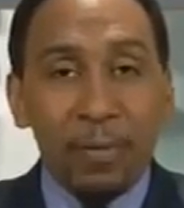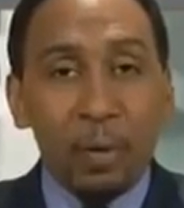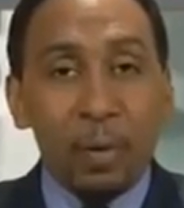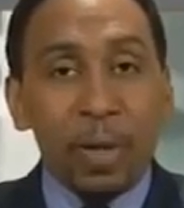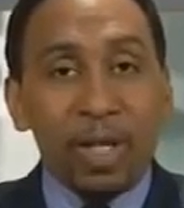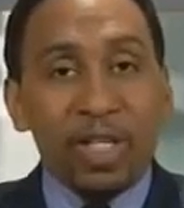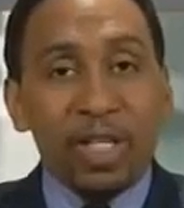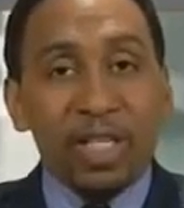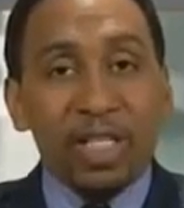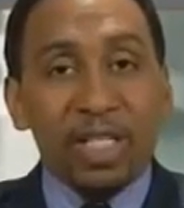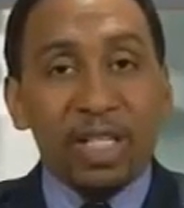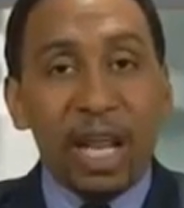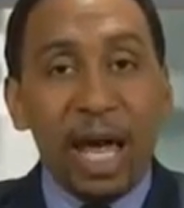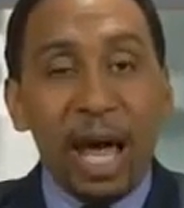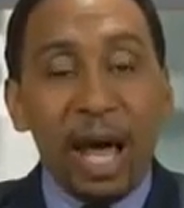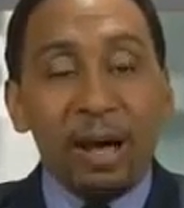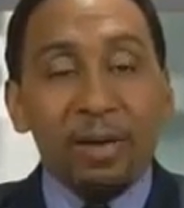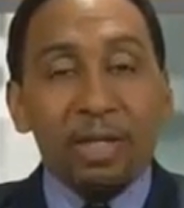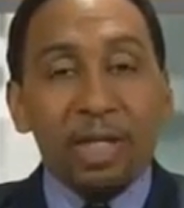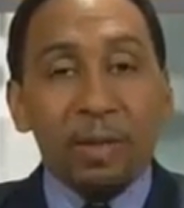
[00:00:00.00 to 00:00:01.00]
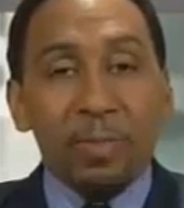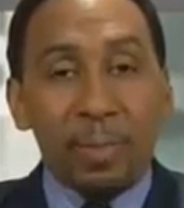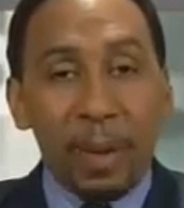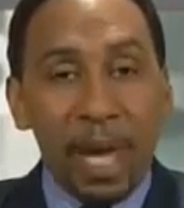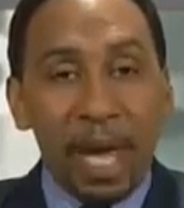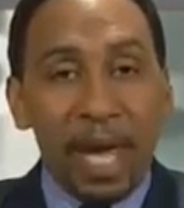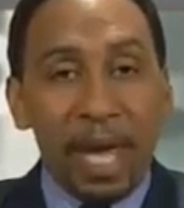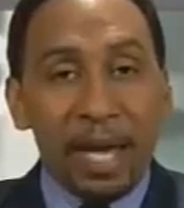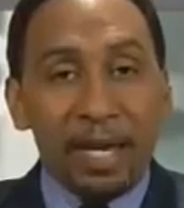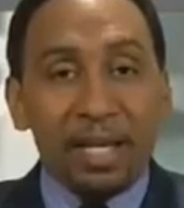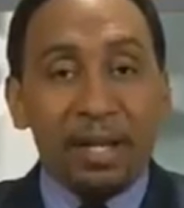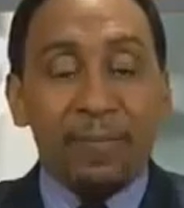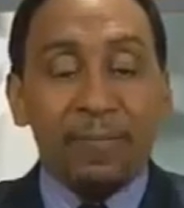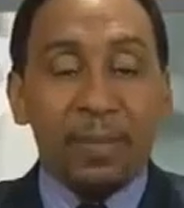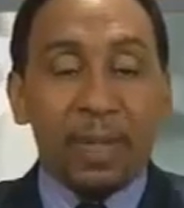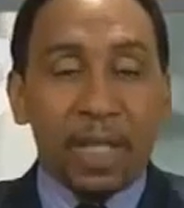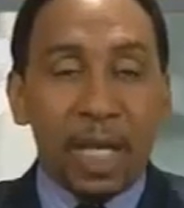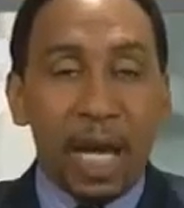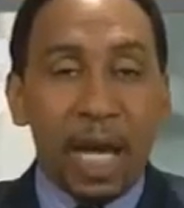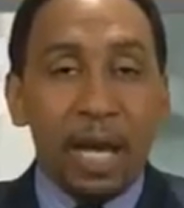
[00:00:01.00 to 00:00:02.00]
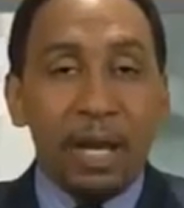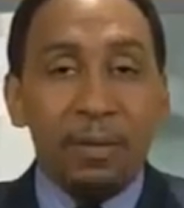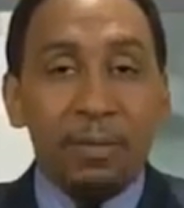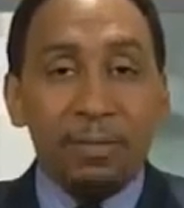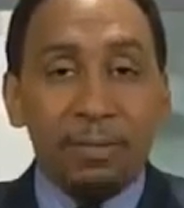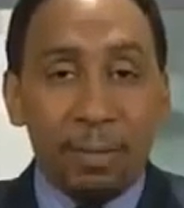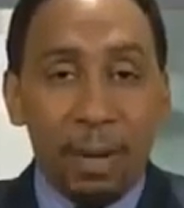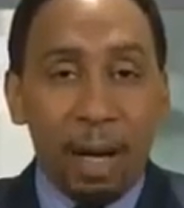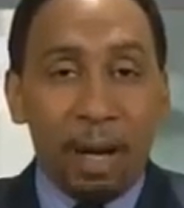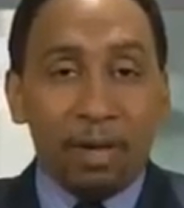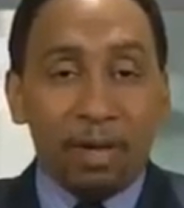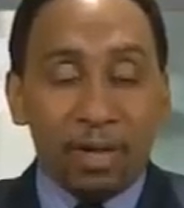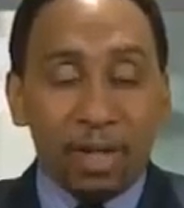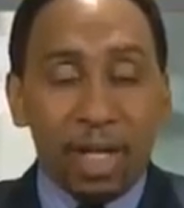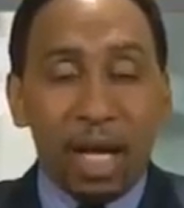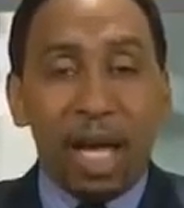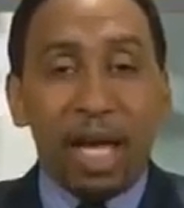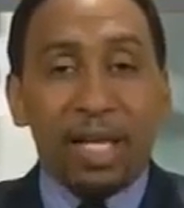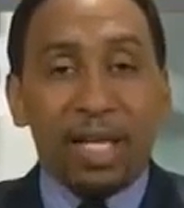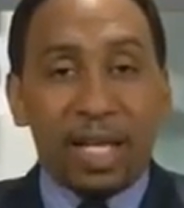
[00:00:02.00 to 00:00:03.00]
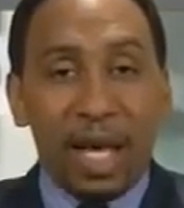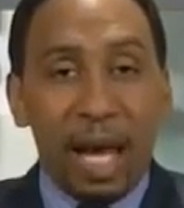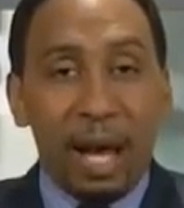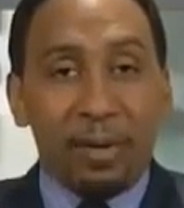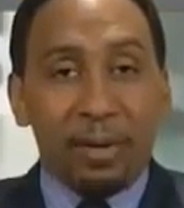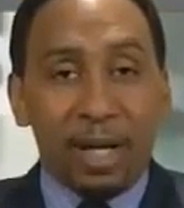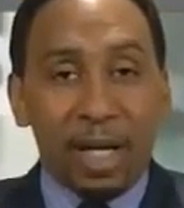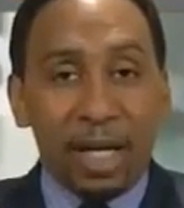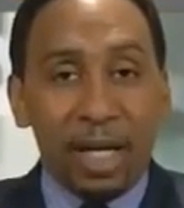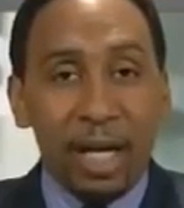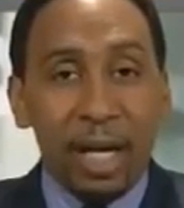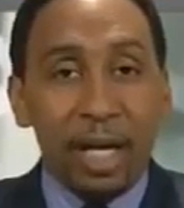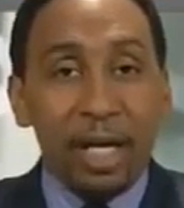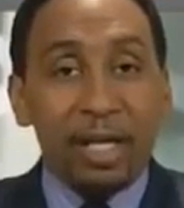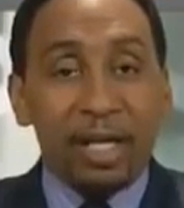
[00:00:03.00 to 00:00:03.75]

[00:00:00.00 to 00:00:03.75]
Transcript: which has now spanned 10 months and counting?